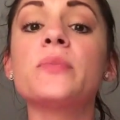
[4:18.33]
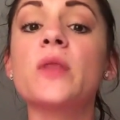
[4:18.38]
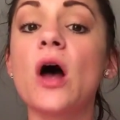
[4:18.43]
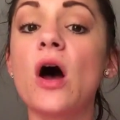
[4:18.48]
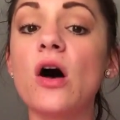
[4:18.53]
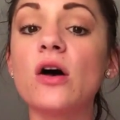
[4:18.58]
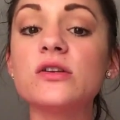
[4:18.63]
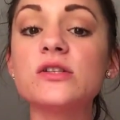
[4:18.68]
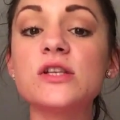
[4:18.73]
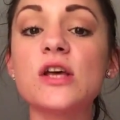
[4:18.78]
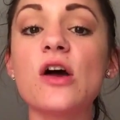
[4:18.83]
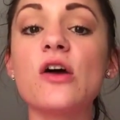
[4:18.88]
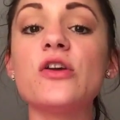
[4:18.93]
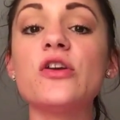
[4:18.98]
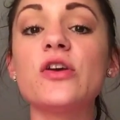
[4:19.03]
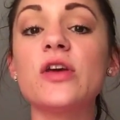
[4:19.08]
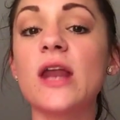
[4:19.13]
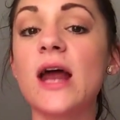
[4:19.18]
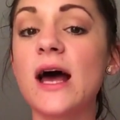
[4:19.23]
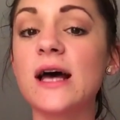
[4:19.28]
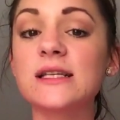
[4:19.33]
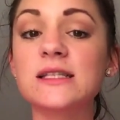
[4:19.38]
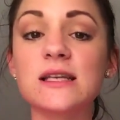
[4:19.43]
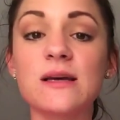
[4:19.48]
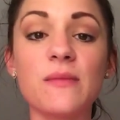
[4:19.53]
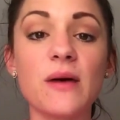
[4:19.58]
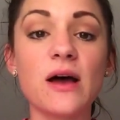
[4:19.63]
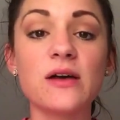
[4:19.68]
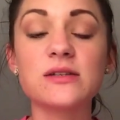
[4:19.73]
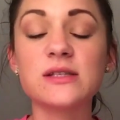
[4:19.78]
also you can ask
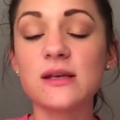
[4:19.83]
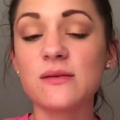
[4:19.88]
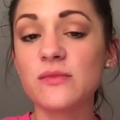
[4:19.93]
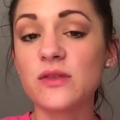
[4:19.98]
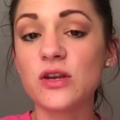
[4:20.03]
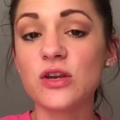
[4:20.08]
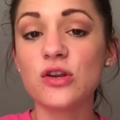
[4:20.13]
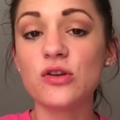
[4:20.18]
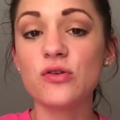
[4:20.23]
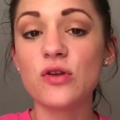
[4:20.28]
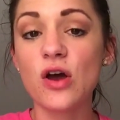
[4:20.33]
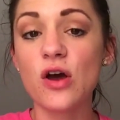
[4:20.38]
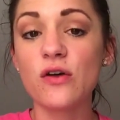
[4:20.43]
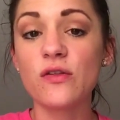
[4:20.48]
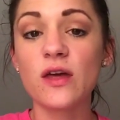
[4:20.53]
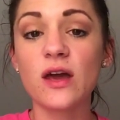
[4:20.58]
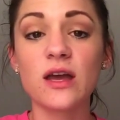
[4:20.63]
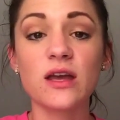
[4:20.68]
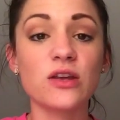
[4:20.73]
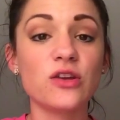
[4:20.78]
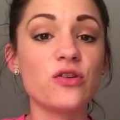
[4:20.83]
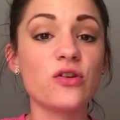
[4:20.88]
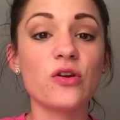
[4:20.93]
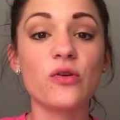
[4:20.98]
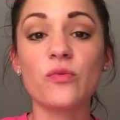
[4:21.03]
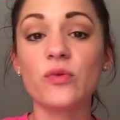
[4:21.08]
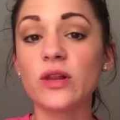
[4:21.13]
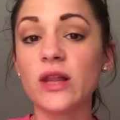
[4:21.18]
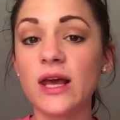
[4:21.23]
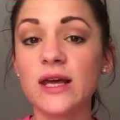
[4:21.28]
about something you know that you
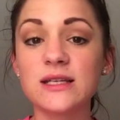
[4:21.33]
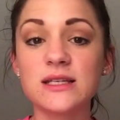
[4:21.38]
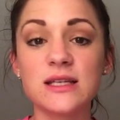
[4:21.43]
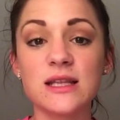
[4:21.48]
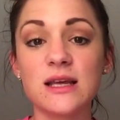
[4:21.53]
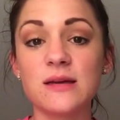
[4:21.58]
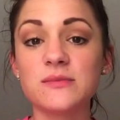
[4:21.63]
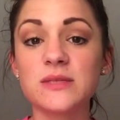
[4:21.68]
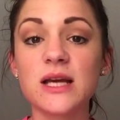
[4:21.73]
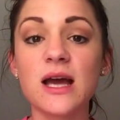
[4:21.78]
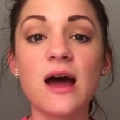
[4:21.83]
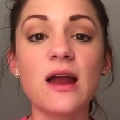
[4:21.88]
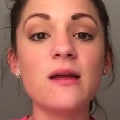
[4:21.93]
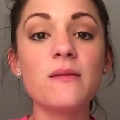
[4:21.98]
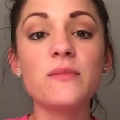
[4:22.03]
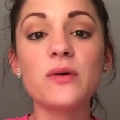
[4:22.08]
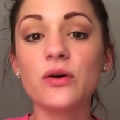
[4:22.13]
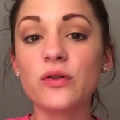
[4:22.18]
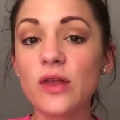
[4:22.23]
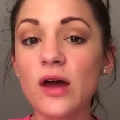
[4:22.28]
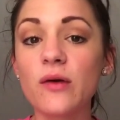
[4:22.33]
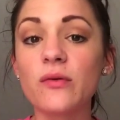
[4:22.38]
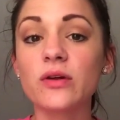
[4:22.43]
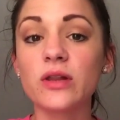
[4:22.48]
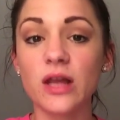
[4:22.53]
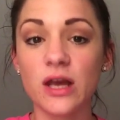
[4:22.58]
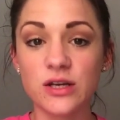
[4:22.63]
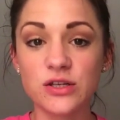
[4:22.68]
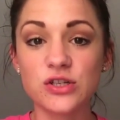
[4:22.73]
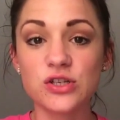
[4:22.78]
can relate to them to kind of build that
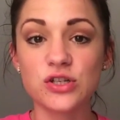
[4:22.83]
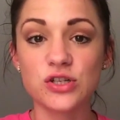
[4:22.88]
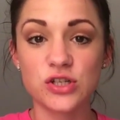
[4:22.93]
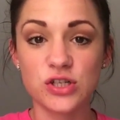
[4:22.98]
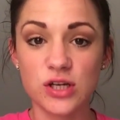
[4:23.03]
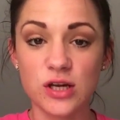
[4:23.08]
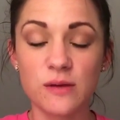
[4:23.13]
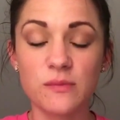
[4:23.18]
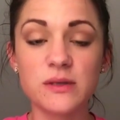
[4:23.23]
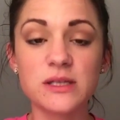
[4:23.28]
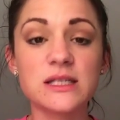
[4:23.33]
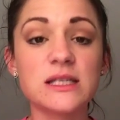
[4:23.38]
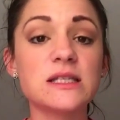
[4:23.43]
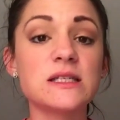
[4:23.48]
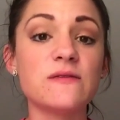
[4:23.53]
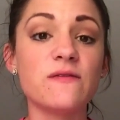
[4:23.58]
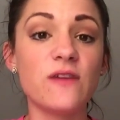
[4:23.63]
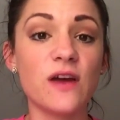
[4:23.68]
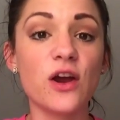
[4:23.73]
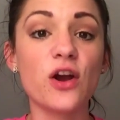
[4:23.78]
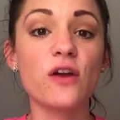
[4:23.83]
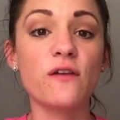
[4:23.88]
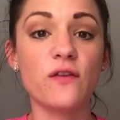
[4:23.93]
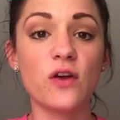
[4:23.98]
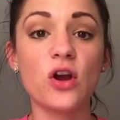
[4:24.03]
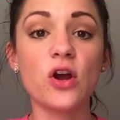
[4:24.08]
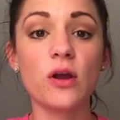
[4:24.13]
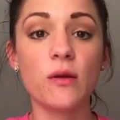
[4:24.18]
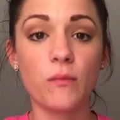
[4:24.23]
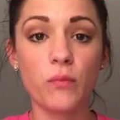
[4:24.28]
relationship, because it's
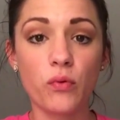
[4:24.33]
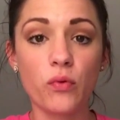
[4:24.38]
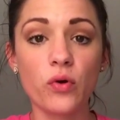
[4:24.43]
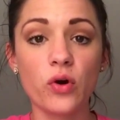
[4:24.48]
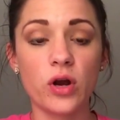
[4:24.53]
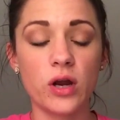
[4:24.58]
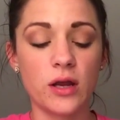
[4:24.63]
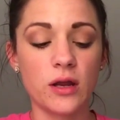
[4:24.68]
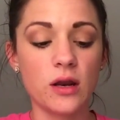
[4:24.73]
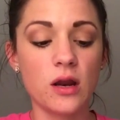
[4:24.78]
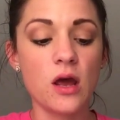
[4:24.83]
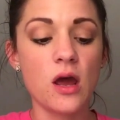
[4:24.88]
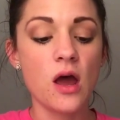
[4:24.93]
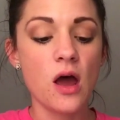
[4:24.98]
very important.